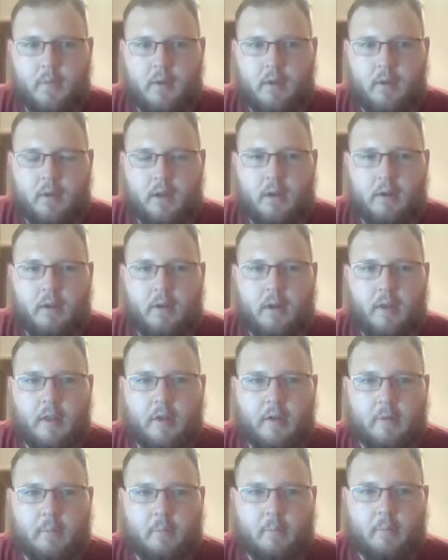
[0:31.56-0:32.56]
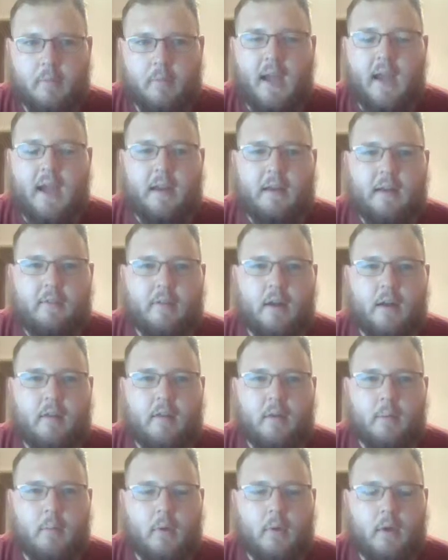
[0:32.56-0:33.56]
another tank in front of
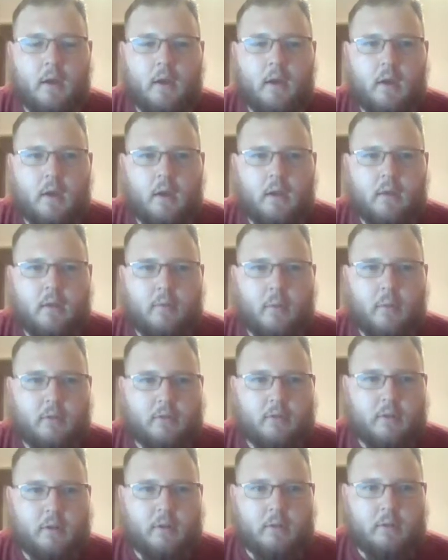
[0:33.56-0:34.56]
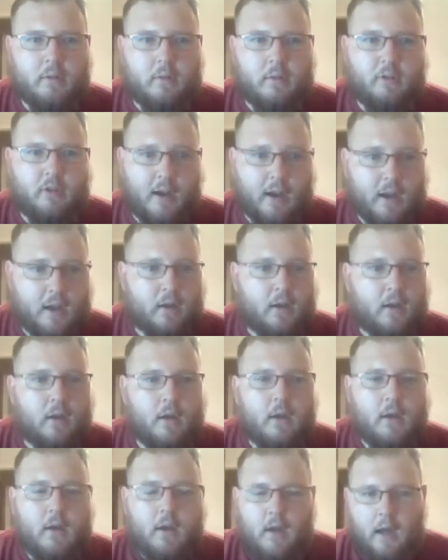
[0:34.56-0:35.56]
him, especially the giant.
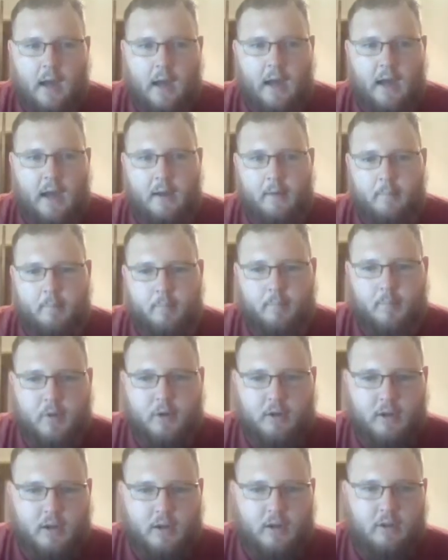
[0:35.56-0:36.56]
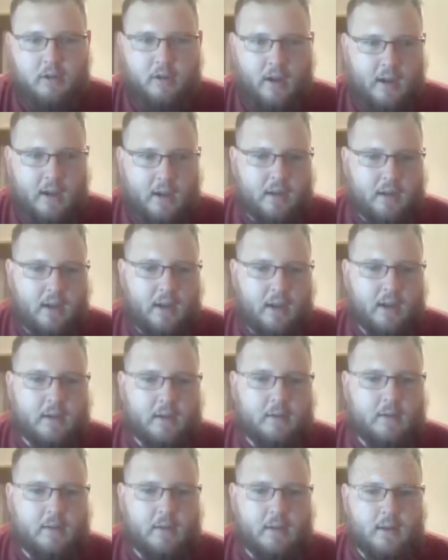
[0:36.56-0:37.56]
Create a giant deck.
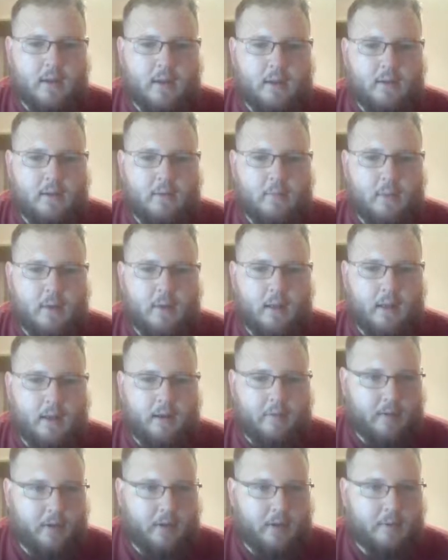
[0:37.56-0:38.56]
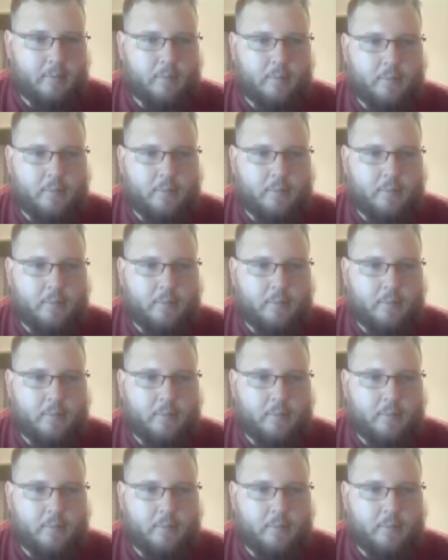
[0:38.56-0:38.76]
It's been a lot of fun.